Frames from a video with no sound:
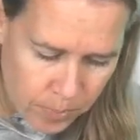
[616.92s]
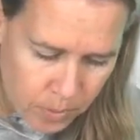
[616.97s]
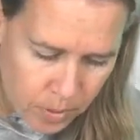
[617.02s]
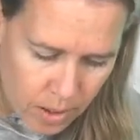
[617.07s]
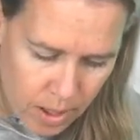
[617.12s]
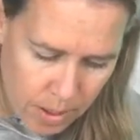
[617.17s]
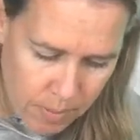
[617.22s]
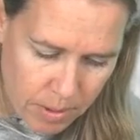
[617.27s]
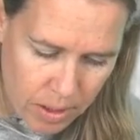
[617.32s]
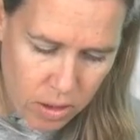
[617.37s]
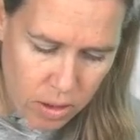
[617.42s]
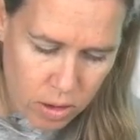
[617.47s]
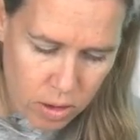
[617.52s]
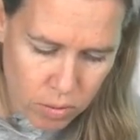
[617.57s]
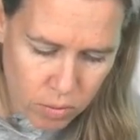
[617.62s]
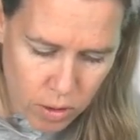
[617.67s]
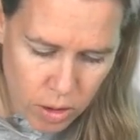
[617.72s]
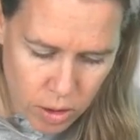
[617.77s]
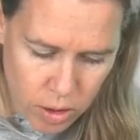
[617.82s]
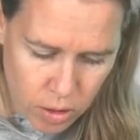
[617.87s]
coming
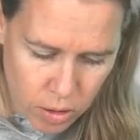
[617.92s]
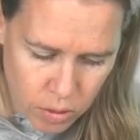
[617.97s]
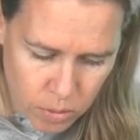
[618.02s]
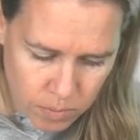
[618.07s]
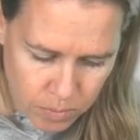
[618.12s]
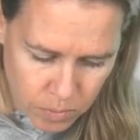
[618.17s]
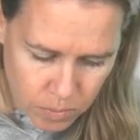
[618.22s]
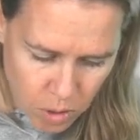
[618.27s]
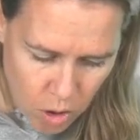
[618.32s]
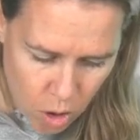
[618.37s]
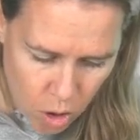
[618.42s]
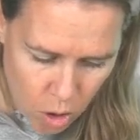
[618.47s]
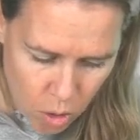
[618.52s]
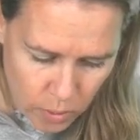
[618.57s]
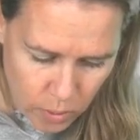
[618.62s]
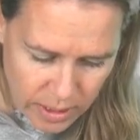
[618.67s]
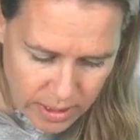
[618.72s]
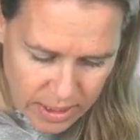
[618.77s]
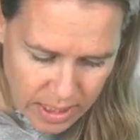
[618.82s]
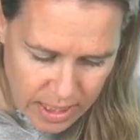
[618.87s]
through,
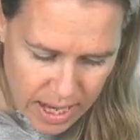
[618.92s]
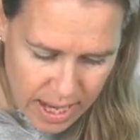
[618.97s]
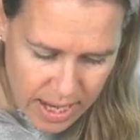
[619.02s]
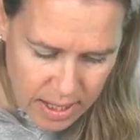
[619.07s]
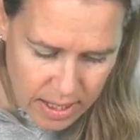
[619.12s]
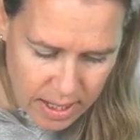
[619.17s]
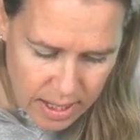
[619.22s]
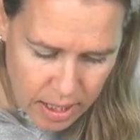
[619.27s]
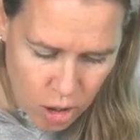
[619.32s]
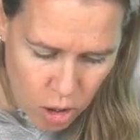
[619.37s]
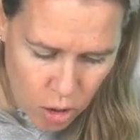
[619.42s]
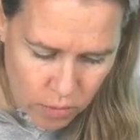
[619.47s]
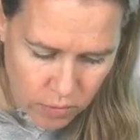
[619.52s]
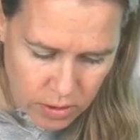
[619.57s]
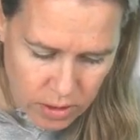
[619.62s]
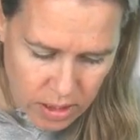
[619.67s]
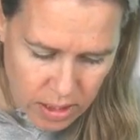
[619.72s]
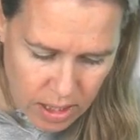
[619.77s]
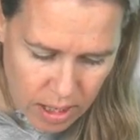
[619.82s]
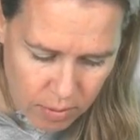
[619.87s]
always again getting over
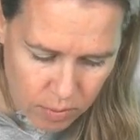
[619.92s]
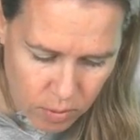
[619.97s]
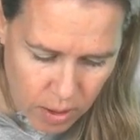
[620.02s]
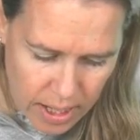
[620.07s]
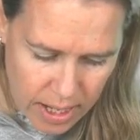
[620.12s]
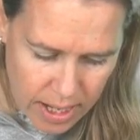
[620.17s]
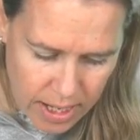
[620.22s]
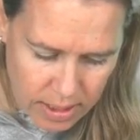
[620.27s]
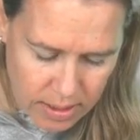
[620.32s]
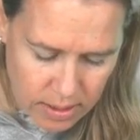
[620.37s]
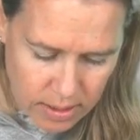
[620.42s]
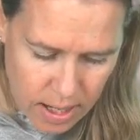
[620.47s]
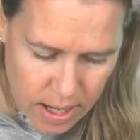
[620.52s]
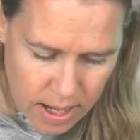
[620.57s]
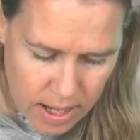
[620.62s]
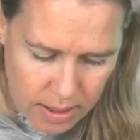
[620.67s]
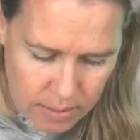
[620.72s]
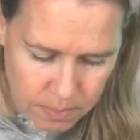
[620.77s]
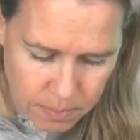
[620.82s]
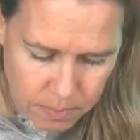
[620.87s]
to that right hand
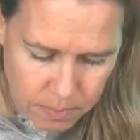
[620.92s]
side.